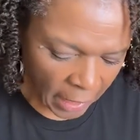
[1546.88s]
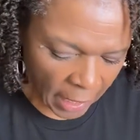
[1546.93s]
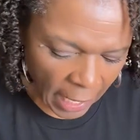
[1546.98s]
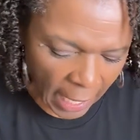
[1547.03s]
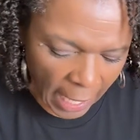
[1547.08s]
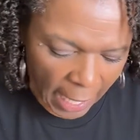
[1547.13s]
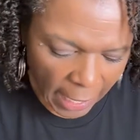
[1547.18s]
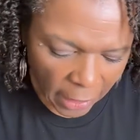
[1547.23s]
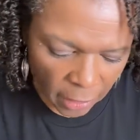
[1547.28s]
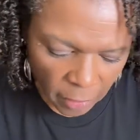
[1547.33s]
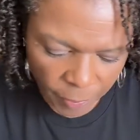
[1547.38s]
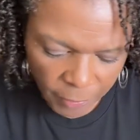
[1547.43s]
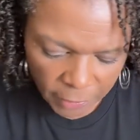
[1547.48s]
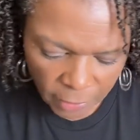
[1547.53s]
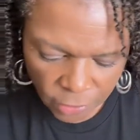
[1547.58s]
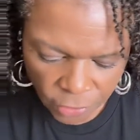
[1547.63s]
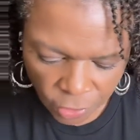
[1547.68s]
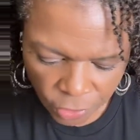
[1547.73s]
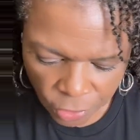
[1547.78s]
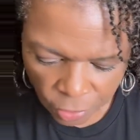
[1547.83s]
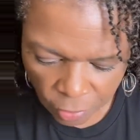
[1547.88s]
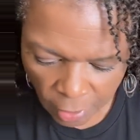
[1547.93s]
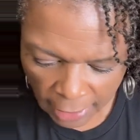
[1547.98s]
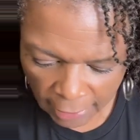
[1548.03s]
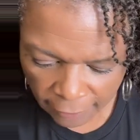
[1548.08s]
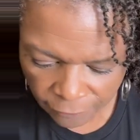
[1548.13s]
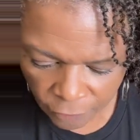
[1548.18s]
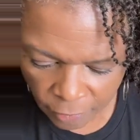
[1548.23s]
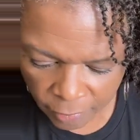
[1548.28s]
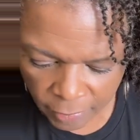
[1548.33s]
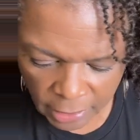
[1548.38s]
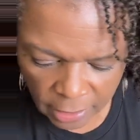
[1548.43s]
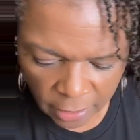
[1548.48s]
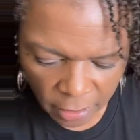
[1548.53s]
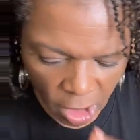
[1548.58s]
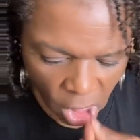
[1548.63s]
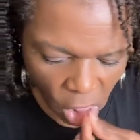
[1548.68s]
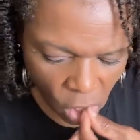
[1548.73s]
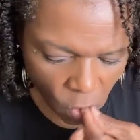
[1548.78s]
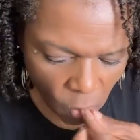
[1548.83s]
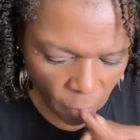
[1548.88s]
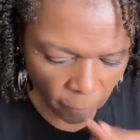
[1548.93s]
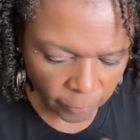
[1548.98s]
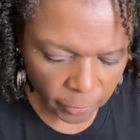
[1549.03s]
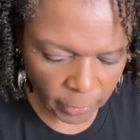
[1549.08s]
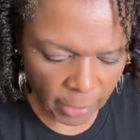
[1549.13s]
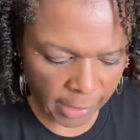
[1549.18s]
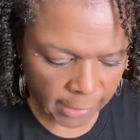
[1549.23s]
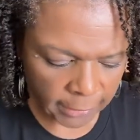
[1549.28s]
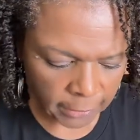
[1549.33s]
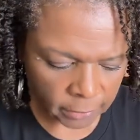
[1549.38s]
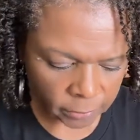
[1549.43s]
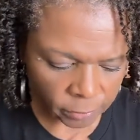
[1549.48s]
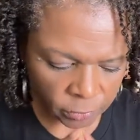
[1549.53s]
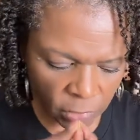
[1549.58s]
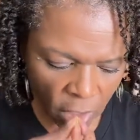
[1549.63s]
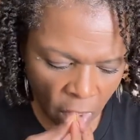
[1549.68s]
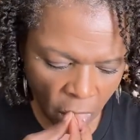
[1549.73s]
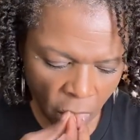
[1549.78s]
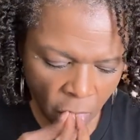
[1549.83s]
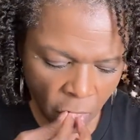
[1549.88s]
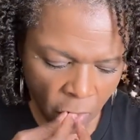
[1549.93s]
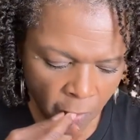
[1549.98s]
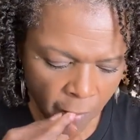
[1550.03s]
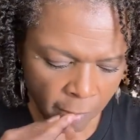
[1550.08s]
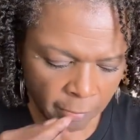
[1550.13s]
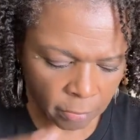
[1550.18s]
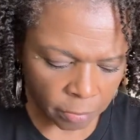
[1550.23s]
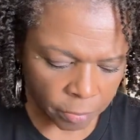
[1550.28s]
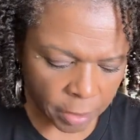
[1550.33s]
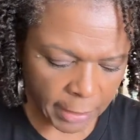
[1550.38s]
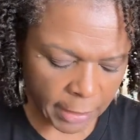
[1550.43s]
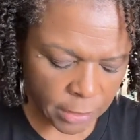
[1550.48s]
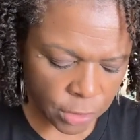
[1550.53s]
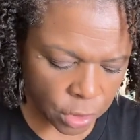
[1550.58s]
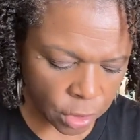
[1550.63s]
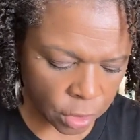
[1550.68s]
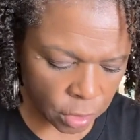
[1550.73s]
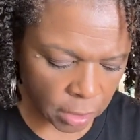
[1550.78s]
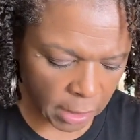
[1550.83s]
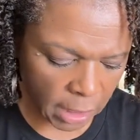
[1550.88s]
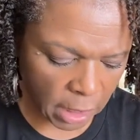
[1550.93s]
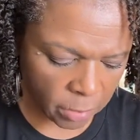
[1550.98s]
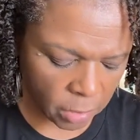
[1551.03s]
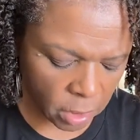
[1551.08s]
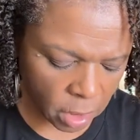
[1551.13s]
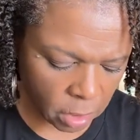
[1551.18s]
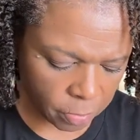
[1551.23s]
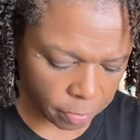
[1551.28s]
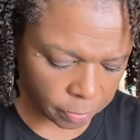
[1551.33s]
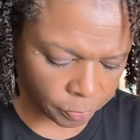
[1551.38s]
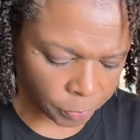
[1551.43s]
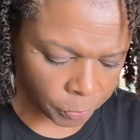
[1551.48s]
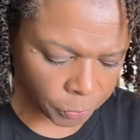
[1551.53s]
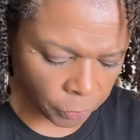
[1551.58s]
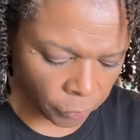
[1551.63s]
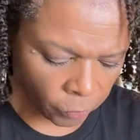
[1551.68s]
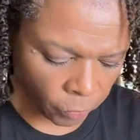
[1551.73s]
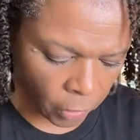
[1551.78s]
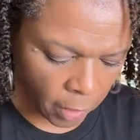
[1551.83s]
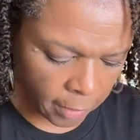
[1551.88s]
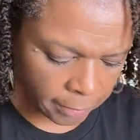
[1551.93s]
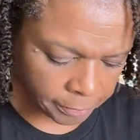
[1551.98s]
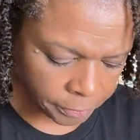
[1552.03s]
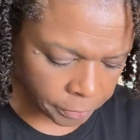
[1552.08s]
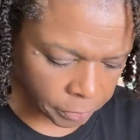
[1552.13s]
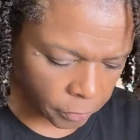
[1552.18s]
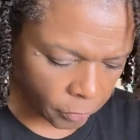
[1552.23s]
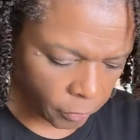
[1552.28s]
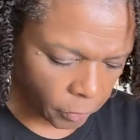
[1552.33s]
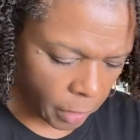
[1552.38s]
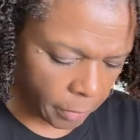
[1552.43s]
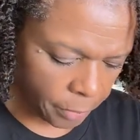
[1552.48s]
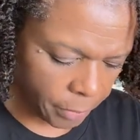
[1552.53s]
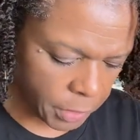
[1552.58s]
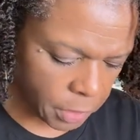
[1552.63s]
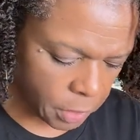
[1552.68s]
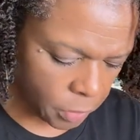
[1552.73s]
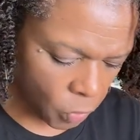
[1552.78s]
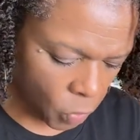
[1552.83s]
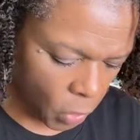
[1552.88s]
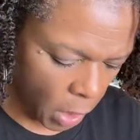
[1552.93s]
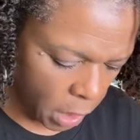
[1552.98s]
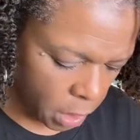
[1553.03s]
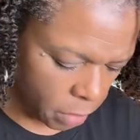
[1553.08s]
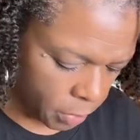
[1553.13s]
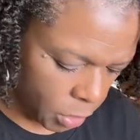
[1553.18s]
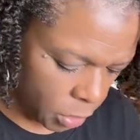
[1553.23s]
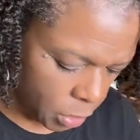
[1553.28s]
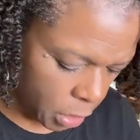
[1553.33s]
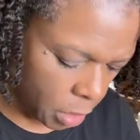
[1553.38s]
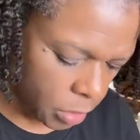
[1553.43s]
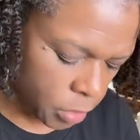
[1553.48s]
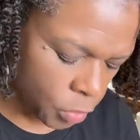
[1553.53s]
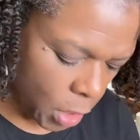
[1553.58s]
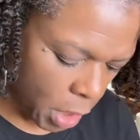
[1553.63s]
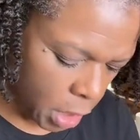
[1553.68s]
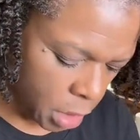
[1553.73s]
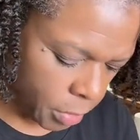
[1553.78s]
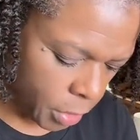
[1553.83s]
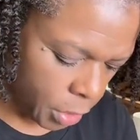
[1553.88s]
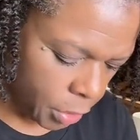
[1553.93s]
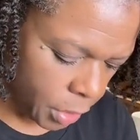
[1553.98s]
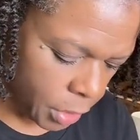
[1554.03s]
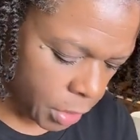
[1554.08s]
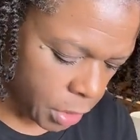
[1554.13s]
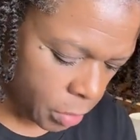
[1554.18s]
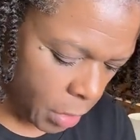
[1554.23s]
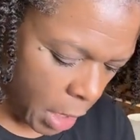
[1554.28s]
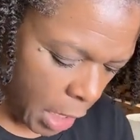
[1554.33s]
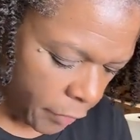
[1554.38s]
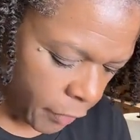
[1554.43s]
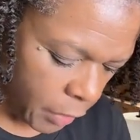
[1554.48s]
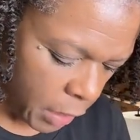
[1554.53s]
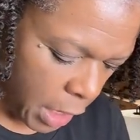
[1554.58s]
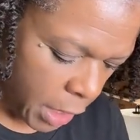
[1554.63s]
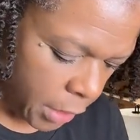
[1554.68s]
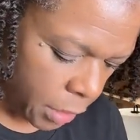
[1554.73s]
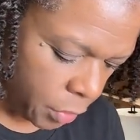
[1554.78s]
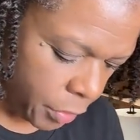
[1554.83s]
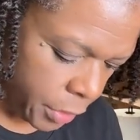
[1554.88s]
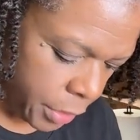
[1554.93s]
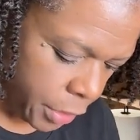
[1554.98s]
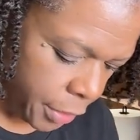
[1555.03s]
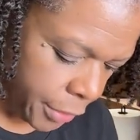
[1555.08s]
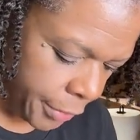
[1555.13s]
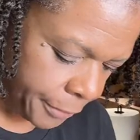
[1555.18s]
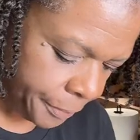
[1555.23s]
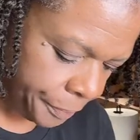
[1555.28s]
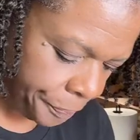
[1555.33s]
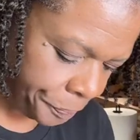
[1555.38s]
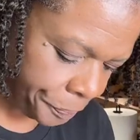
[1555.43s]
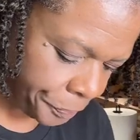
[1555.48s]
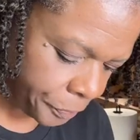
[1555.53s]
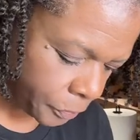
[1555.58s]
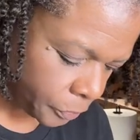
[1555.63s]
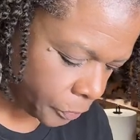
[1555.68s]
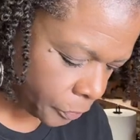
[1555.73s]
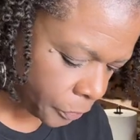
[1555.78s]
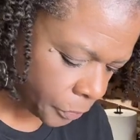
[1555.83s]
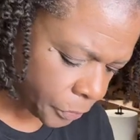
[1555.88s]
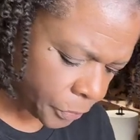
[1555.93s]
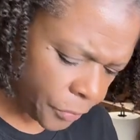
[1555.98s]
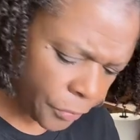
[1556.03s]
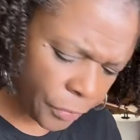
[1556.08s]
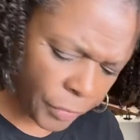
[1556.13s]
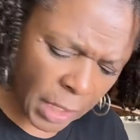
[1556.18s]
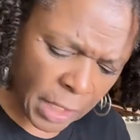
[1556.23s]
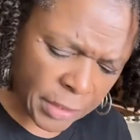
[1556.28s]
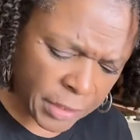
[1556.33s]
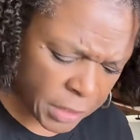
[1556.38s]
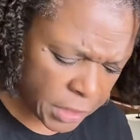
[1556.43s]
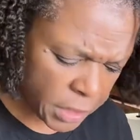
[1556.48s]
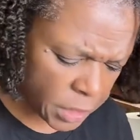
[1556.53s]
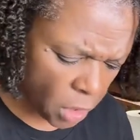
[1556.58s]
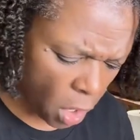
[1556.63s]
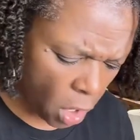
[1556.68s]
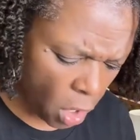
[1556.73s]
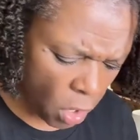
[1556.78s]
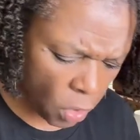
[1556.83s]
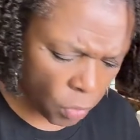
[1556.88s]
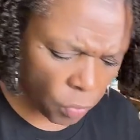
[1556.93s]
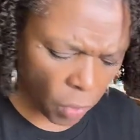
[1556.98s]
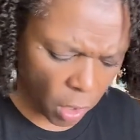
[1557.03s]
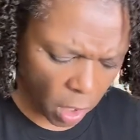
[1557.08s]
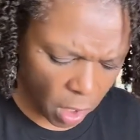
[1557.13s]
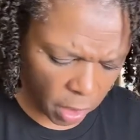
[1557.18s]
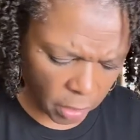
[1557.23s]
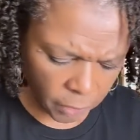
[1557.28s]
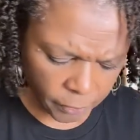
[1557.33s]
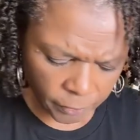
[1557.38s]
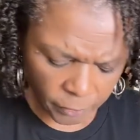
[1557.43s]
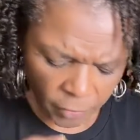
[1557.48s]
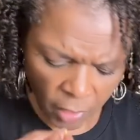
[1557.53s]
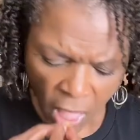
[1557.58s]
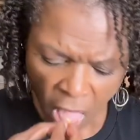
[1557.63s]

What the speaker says: Jalapenos are too hot for me, but I'm gonna put some some avocado in here. This is all raw.